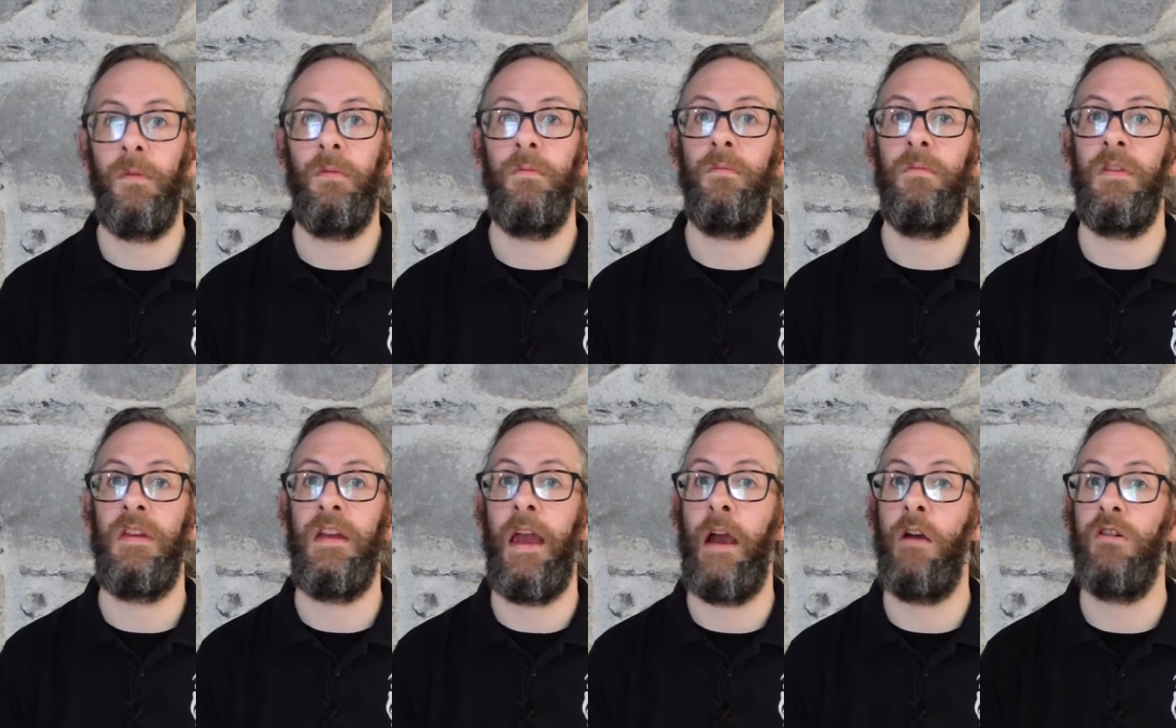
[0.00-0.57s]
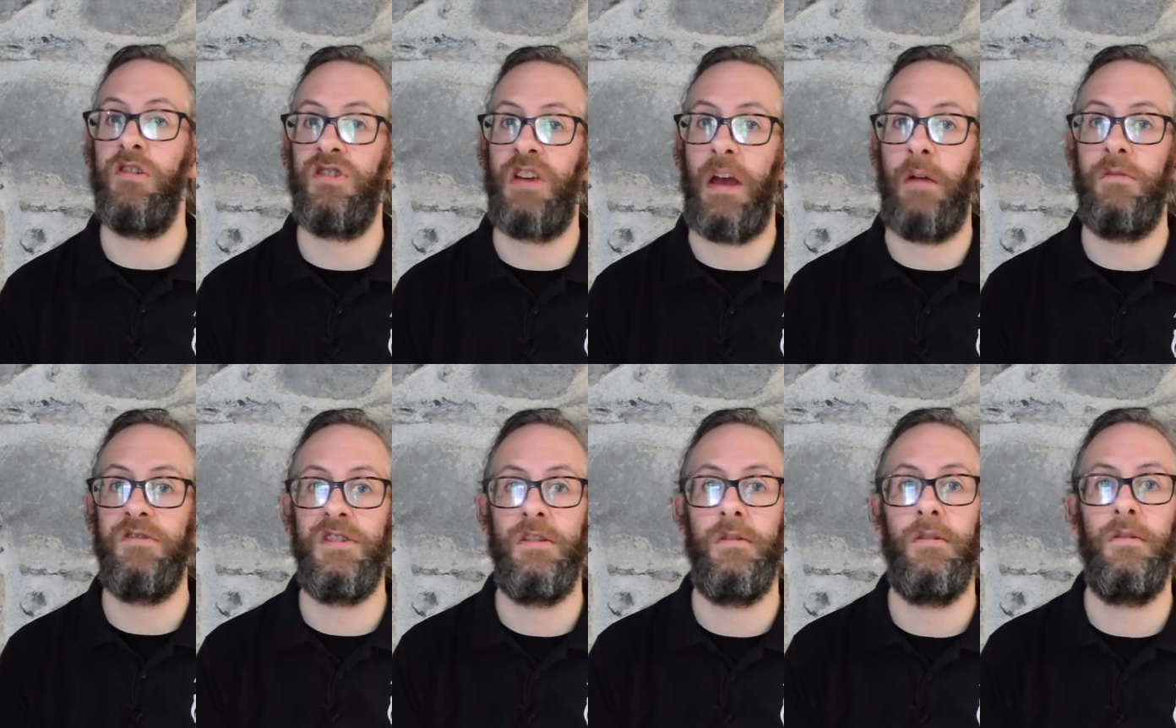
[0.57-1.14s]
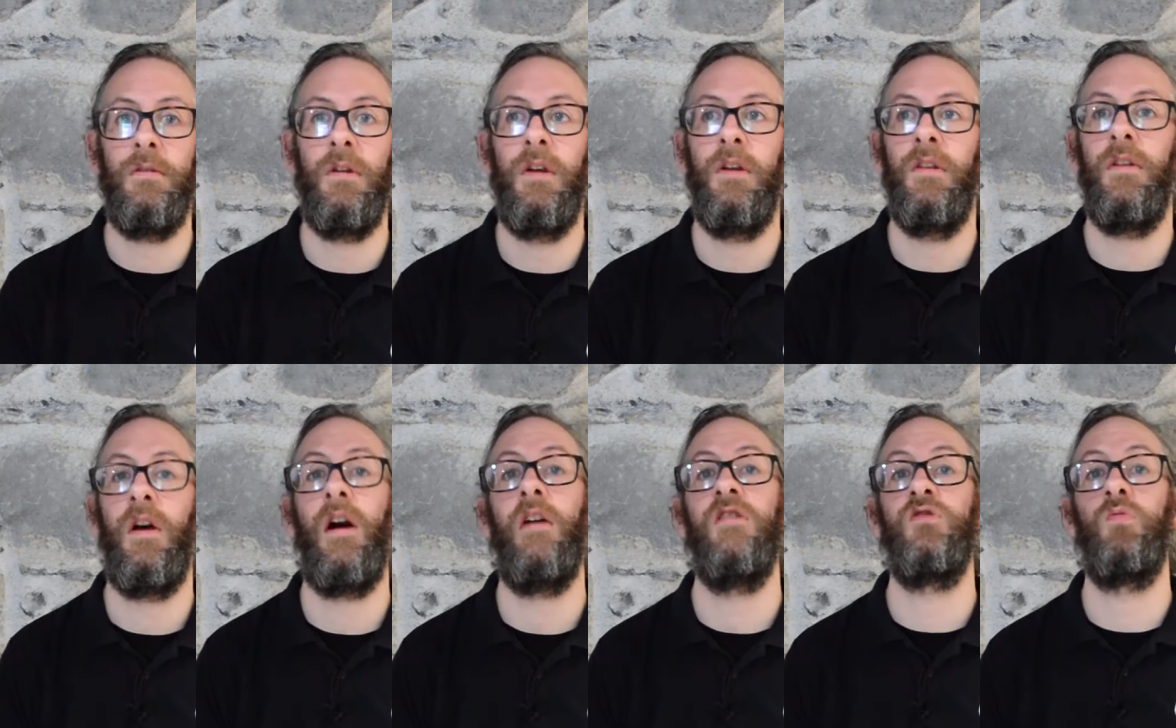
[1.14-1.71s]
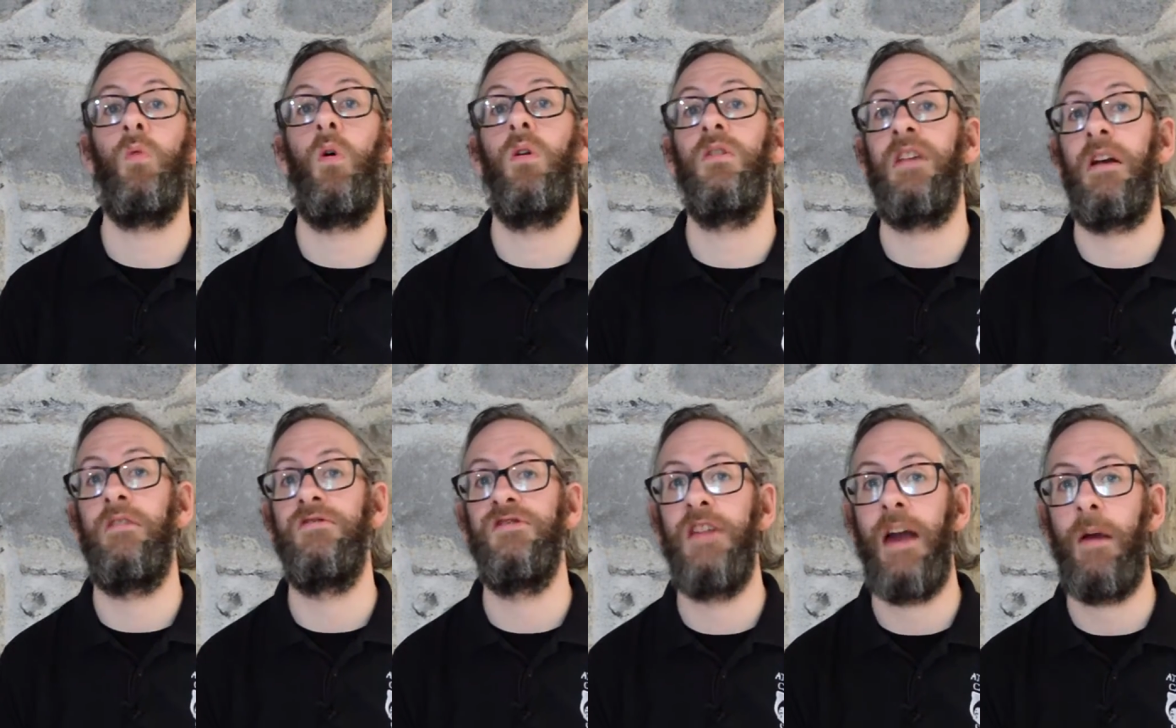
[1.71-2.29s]
the Heritage Council, the Irish Wall
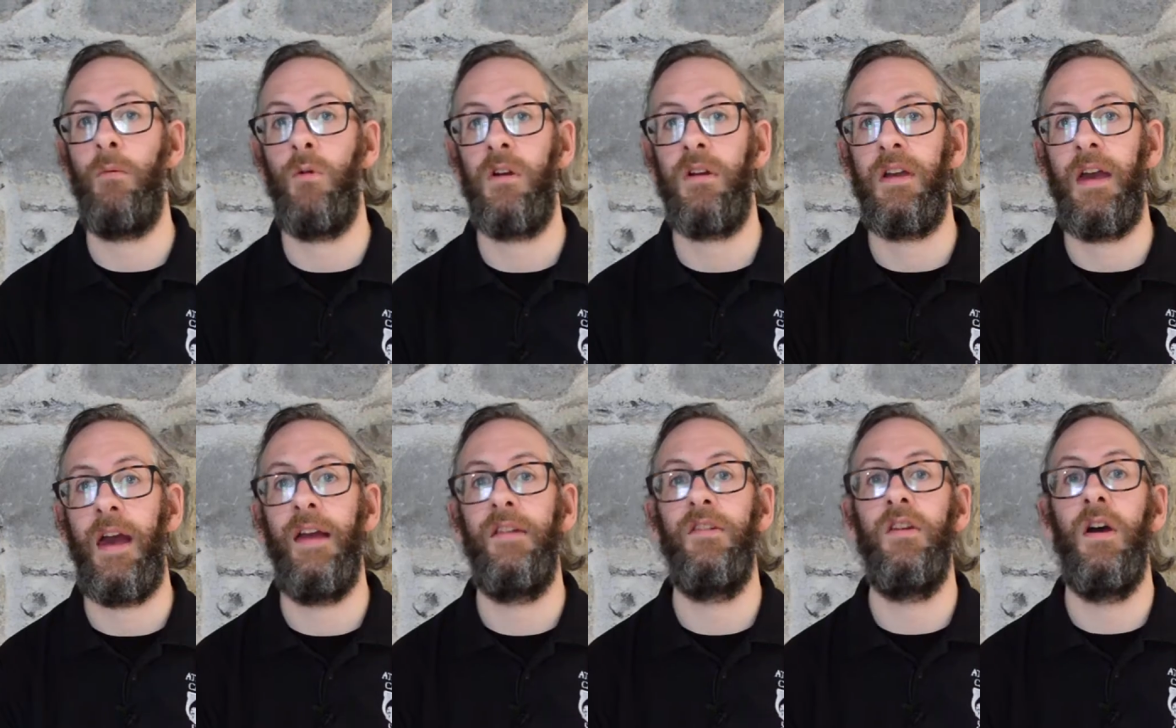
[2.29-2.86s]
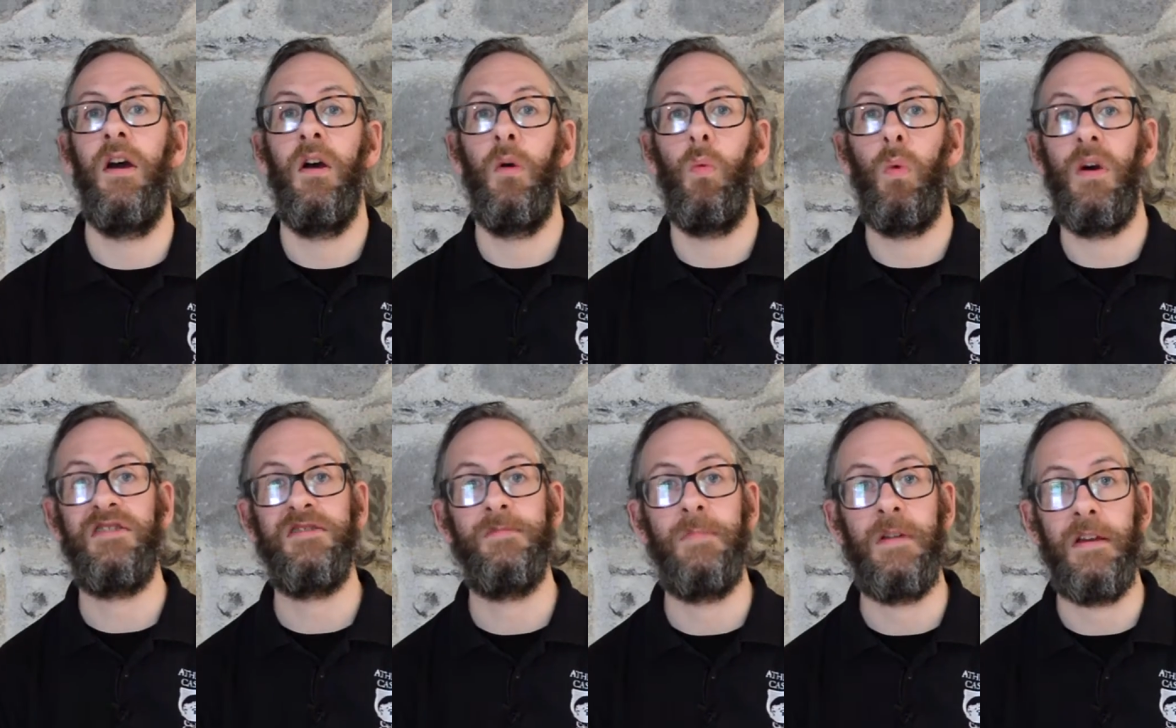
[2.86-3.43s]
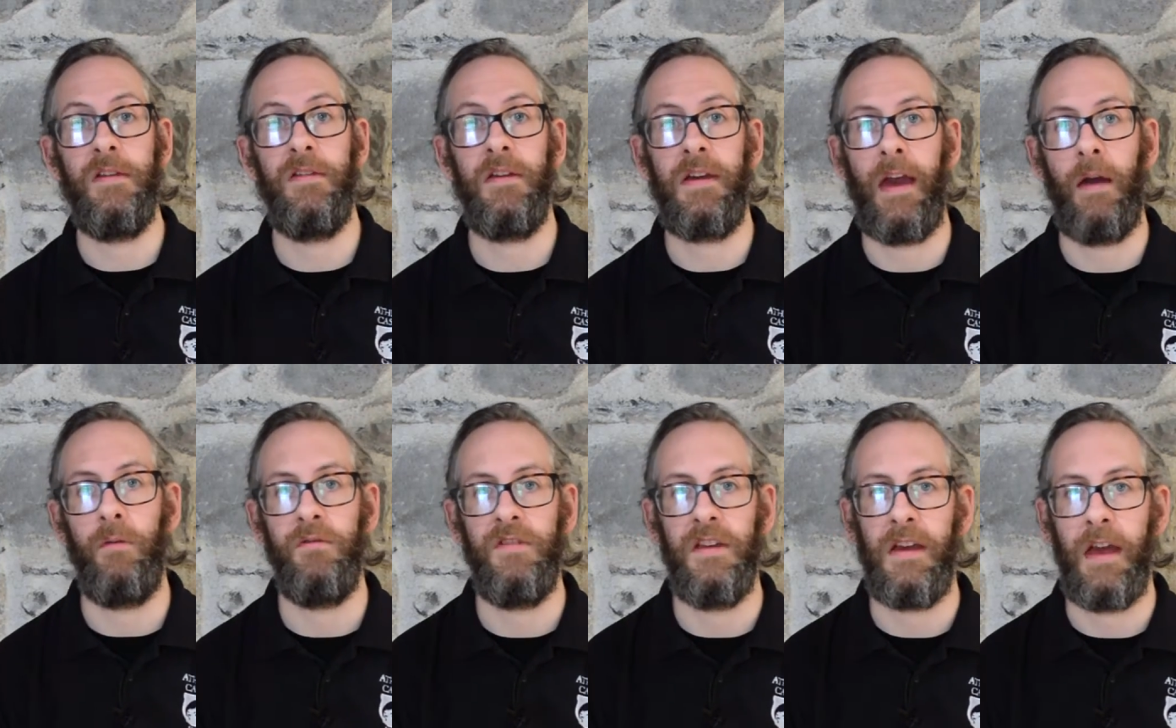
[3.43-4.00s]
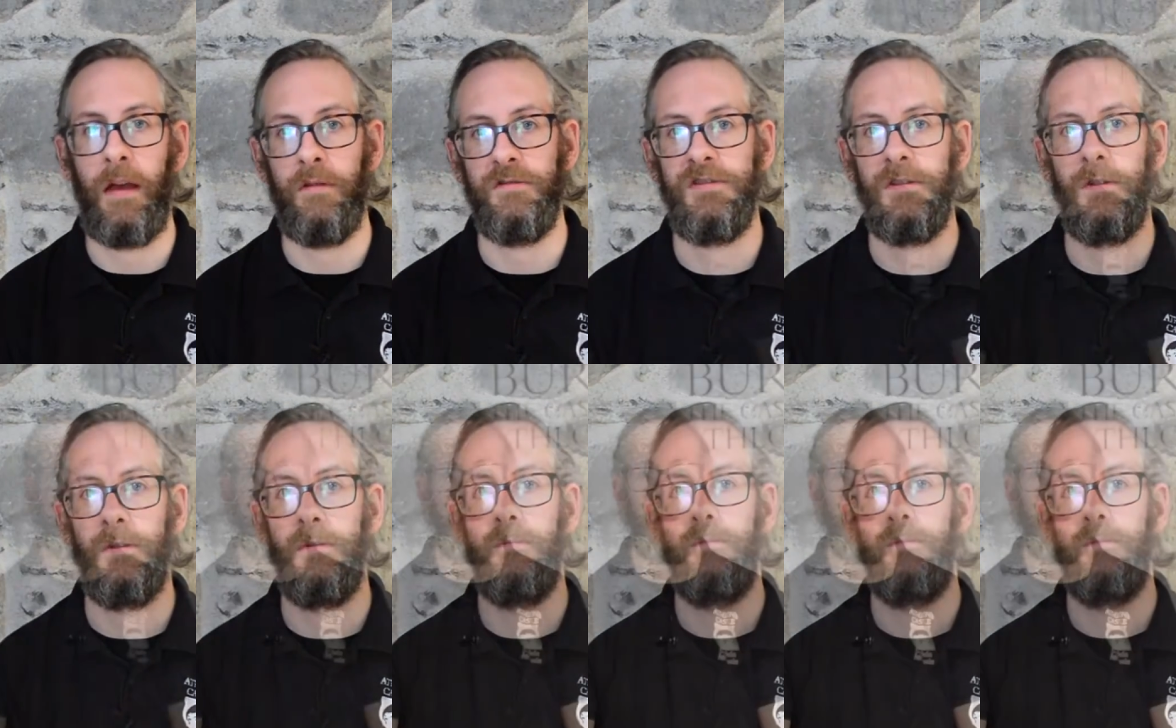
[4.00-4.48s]
Towns Network and Westmeath County Council.